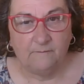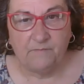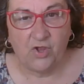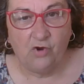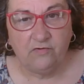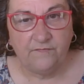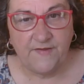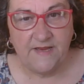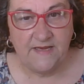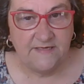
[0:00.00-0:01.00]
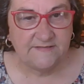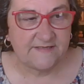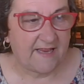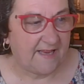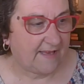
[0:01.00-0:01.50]

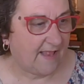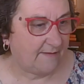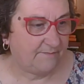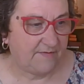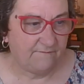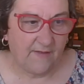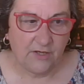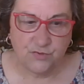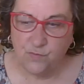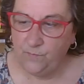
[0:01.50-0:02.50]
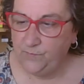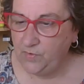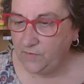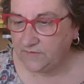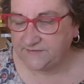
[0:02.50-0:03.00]
biographies, it can be factual
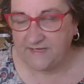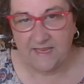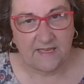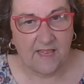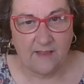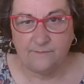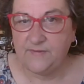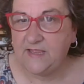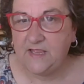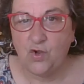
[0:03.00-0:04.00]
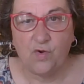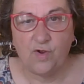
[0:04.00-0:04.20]
books, it can be